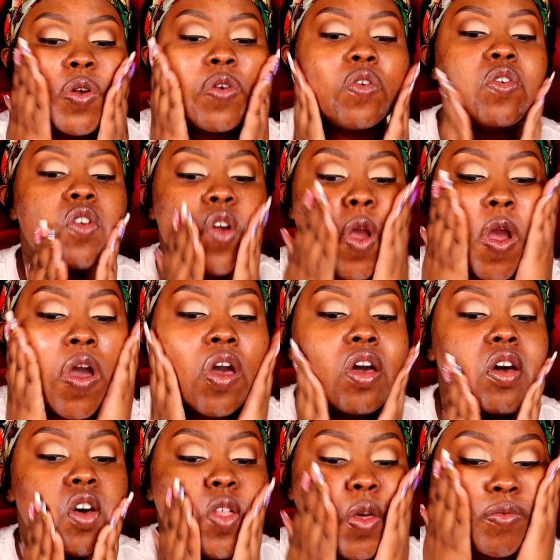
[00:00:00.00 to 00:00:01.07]

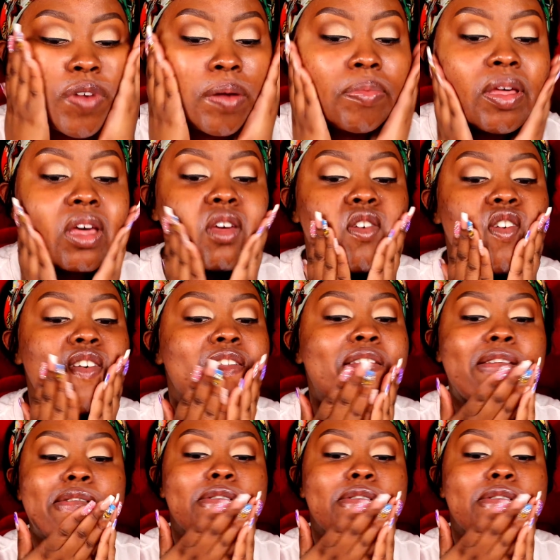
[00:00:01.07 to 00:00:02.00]
And rub that in.